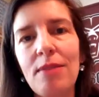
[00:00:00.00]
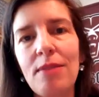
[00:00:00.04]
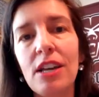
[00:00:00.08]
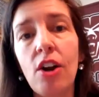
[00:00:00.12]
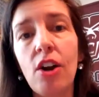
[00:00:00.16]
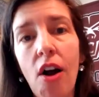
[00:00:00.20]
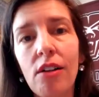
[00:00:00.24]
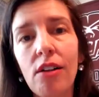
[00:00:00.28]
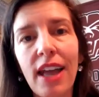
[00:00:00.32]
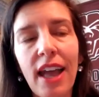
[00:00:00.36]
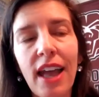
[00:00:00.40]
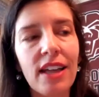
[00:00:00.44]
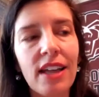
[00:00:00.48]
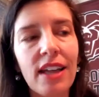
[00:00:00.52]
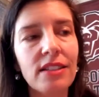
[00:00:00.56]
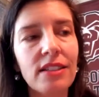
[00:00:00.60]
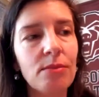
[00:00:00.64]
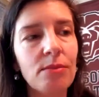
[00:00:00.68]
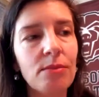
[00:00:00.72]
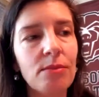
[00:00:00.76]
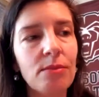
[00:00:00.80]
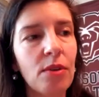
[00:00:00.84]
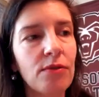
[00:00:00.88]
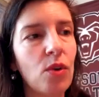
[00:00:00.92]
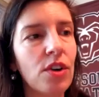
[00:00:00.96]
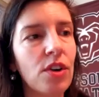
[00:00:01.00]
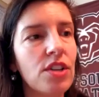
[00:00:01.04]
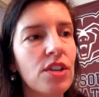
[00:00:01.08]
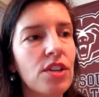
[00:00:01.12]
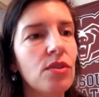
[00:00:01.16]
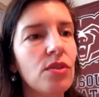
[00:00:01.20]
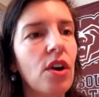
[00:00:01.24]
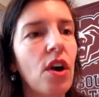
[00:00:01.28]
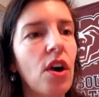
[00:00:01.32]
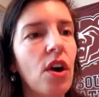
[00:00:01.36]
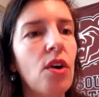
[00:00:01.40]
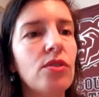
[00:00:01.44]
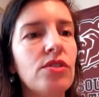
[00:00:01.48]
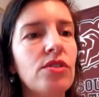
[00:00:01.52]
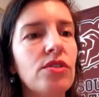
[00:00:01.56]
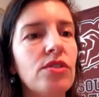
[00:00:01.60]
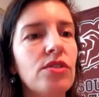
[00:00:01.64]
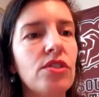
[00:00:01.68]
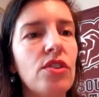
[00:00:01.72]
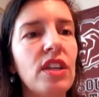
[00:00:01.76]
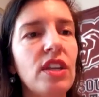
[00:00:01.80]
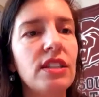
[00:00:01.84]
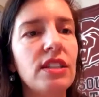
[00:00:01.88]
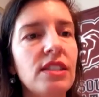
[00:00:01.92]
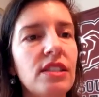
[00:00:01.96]
call ahead before you go so
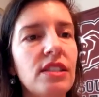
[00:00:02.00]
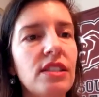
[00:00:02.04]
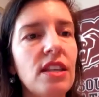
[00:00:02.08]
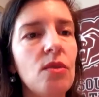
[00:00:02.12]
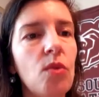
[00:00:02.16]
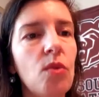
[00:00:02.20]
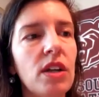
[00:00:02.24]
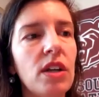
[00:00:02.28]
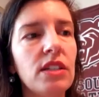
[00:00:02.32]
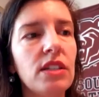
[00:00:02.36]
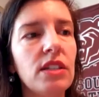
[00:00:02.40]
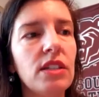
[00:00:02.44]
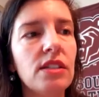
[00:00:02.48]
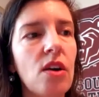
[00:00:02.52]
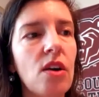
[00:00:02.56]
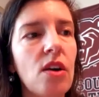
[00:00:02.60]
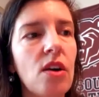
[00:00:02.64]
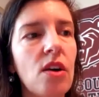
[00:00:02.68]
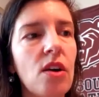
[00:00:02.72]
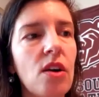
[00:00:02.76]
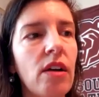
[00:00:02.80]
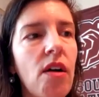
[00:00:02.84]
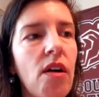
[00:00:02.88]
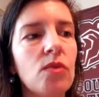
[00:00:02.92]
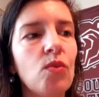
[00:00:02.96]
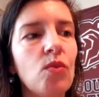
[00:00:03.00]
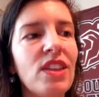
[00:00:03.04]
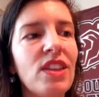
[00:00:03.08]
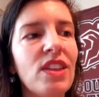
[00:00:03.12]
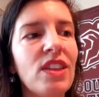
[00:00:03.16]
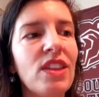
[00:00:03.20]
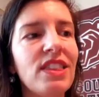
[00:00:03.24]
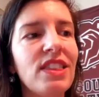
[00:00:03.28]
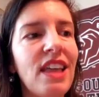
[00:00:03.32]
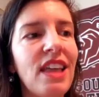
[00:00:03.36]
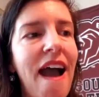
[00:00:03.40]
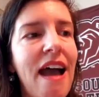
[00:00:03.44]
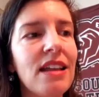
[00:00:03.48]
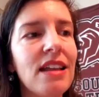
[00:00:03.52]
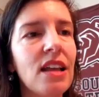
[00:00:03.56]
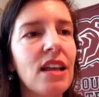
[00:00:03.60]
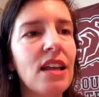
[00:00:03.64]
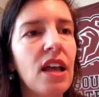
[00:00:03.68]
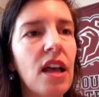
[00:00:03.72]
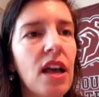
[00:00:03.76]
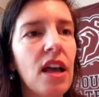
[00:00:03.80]
you can see what's going on with that